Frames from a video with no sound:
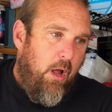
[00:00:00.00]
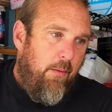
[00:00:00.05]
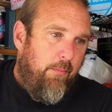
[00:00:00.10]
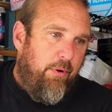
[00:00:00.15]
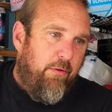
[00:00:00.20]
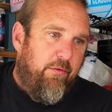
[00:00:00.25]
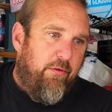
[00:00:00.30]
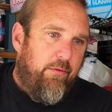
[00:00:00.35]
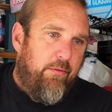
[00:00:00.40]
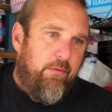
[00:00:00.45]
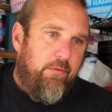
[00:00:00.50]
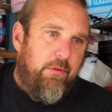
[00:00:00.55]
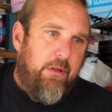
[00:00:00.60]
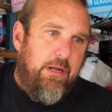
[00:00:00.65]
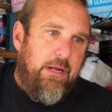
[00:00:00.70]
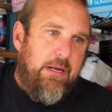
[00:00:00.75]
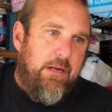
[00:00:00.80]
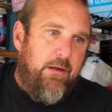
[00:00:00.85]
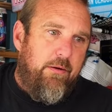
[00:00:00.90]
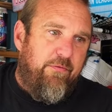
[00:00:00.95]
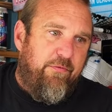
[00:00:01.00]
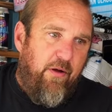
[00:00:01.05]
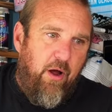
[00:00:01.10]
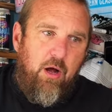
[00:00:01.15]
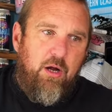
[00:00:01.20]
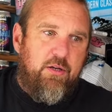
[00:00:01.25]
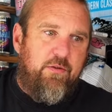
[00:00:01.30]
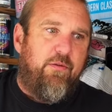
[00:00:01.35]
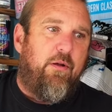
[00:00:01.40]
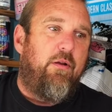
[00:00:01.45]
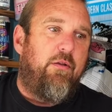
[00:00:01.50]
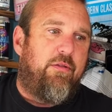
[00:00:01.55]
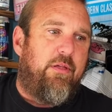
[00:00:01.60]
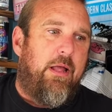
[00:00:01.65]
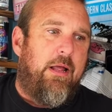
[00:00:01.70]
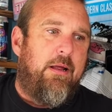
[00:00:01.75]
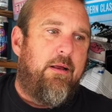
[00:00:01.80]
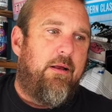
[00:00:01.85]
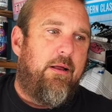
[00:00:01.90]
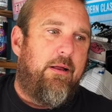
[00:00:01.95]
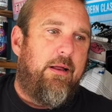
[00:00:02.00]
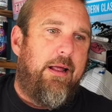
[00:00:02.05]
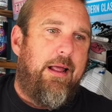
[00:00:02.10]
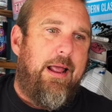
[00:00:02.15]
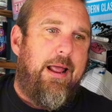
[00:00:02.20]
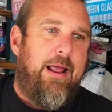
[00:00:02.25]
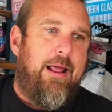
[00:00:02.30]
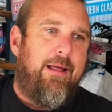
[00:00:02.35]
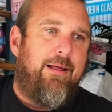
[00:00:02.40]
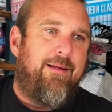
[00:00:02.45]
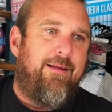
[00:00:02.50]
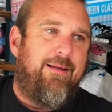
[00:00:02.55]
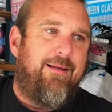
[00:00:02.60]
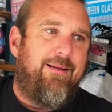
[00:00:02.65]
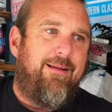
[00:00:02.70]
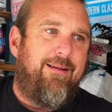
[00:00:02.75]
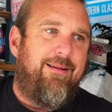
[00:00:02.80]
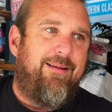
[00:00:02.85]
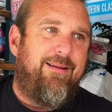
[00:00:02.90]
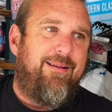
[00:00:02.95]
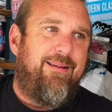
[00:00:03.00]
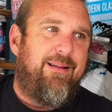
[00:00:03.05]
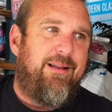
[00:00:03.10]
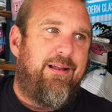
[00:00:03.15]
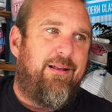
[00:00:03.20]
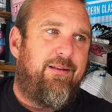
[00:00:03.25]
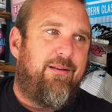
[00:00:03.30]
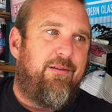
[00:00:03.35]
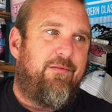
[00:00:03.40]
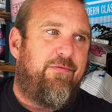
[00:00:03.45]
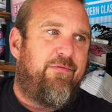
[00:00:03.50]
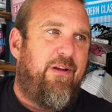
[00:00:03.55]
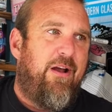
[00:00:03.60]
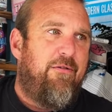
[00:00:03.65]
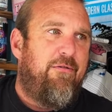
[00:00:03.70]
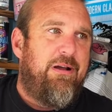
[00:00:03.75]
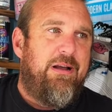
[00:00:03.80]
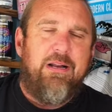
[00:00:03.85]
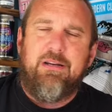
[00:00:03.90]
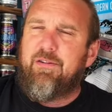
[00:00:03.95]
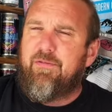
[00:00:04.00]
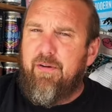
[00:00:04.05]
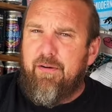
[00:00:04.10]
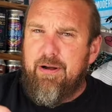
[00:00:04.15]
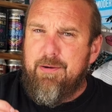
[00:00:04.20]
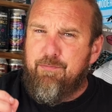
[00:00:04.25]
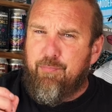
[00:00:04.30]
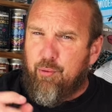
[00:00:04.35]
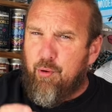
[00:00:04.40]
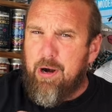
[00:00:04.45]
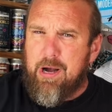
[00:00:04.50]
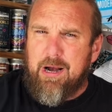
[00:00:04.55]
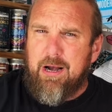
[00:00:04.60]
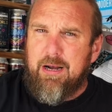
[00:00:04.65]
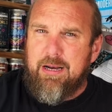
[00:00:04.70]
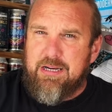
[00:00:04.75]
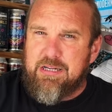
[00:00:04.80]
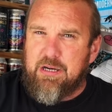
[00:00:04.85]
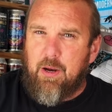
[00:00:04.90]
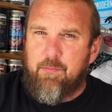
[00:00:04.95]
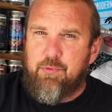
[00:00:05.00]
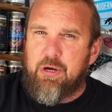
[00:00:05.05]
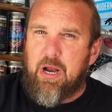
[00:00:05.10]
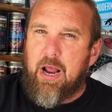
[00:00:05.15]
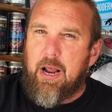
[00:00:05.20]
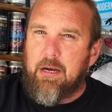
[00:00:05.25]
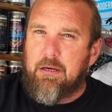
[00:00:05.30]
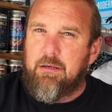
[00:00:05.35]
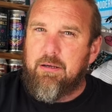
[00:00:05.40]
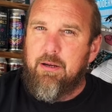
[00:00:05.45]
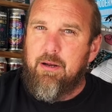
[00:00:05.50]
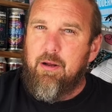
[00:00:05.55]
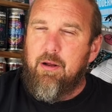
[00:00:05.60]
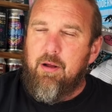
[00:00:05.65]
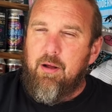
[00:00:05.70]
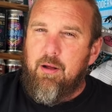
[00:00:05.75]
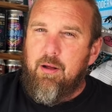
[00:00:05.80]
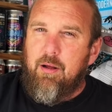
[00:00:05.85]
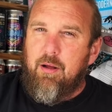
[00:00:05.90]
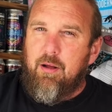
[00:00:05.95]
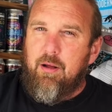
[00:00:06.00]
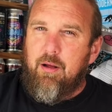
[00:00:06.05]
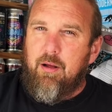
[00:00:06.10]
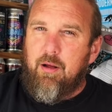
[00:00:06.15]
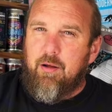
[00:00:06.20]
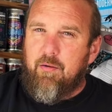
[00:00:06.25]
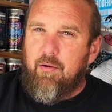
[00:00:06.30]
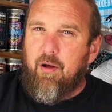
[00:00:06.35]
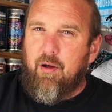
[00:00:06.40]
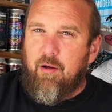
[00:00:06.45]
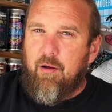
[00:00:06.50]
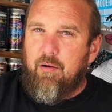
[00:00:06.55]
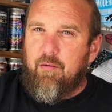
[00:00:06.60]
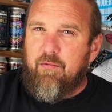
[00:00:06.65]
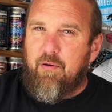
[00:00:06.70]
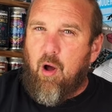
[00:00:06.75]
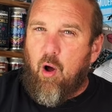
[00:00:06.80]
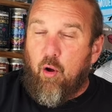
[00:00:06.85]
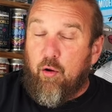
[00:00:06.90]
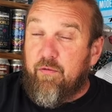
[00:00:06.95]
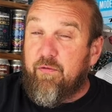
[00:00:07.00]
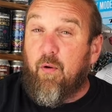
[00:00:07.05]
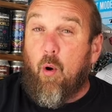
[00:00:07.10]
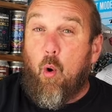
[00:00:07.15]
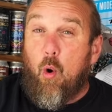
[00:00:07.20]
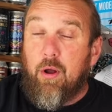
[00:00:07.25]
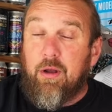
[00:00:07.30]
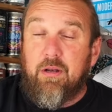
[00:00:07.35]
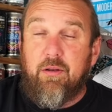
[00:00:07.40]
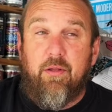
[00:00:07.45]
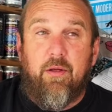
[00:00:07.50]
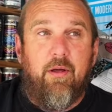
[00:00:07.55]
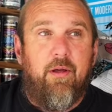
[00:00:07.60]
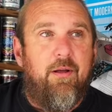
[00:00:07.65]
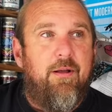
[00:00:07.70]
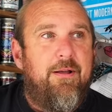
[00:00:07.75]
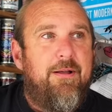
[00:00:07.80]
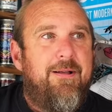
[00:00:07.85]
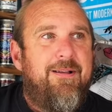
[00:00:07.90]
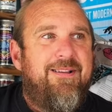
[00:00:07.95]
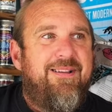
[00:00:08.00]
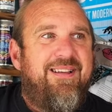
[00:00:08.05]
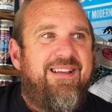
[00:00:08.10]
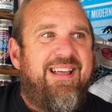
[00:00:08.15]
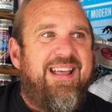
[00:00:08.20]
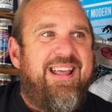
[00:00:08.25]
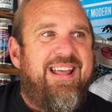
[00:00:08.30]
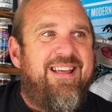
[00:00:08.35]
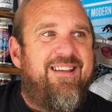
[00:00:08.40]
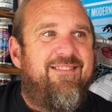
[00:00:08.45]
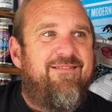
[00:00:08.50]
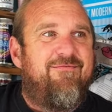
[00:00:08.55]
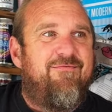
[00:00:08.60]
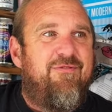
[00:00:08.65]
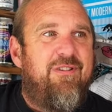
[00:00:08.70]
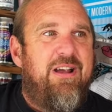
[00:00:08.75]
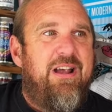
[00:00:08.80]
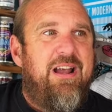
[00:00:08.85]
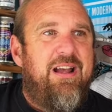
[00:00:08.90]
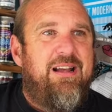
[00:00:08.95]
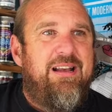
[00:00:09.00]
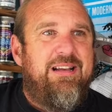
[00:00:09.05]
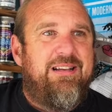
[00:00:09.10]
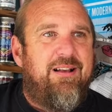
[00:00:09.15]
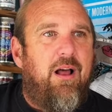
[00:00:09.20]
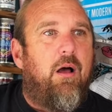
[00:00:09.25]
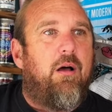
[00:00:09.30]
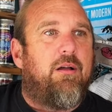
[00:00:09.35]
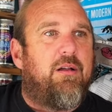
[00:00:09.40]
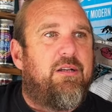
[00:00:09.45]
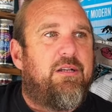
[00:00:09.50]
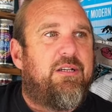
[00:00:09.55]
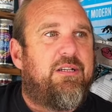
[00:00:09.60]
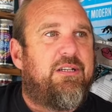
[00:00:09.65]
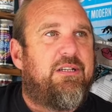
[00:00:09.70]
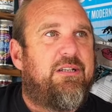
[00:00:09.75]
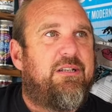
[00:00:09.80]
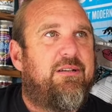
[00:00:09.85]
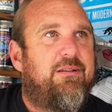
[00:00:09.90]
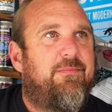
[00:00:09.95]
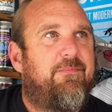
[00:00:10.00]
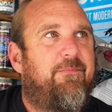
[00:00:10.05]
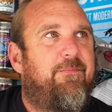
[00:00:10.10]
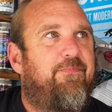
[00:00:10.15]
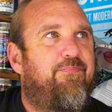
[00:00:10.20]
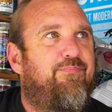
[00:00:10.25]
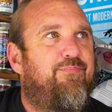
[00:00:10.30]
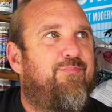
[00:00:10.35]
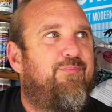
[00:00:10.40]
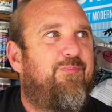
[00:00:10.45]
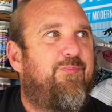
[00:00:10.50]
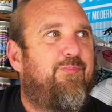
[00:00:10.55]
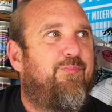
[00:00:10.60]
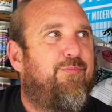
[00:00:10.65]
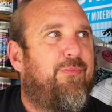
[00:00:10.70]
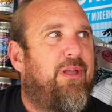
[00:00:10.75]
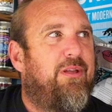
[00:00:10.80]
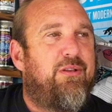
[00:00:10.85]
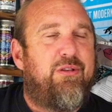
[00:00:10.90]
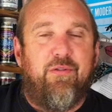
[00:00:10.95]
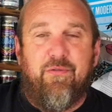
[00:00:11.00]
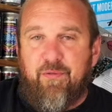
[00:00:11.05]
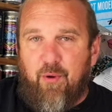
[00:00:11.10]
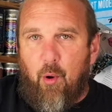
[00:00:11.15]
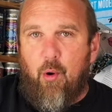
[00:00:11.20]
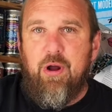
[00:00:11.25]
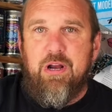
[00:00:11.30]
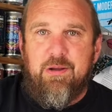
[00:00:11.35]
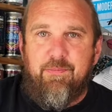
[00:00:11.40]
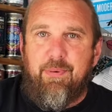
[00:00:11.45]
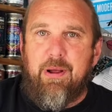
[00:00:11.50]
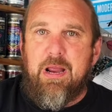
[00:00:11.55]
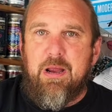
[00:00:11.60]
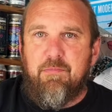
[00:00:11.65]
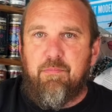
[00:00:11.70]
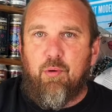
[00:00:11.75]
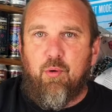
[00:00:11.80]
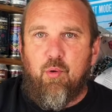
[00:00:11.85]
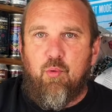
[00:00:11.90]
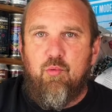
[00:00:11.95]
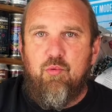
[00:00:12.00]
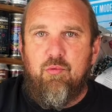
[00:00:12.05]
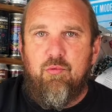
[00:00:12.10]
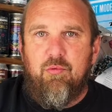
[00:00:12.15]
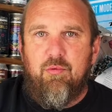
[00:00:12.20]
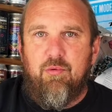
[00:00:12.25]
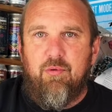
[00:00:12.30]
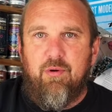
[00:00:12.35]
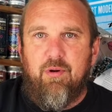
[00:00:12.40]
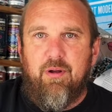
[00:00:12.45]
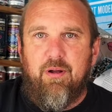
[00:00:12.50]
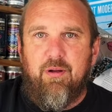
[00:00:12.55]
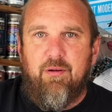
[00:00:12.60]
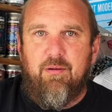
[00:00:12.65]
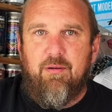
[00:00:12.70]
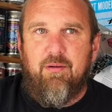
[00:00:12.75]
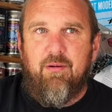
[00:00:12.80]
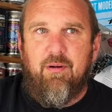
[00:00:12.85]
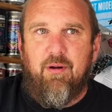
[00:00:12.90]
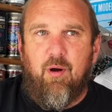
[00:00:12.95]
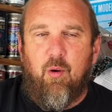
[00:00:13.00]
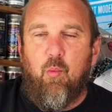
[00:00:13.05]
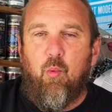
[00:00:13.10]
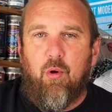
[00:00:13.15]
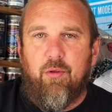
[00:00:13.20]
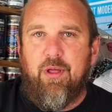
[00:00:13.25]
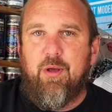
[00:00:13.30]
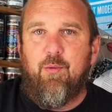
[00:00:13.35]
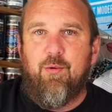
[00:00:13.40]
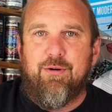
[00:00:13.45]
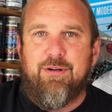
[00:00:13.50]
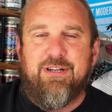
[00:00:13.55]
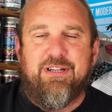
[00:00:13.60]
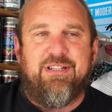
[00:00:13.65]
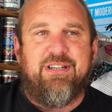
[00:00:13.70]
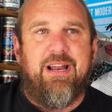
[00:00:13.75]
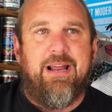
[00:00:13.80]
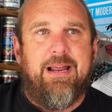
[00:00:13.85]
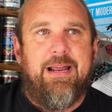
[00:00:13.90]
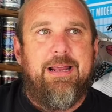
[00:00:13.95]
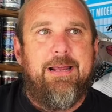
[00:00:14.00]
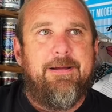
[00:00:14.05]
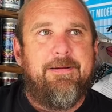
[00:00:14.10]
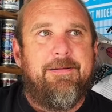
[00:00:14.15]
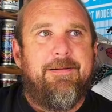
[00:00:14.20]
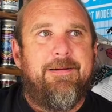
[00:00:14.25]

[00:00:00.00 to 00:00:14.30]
But the fast food thing, it's a very prickly subject. I find that it really does divide people on what they want to see.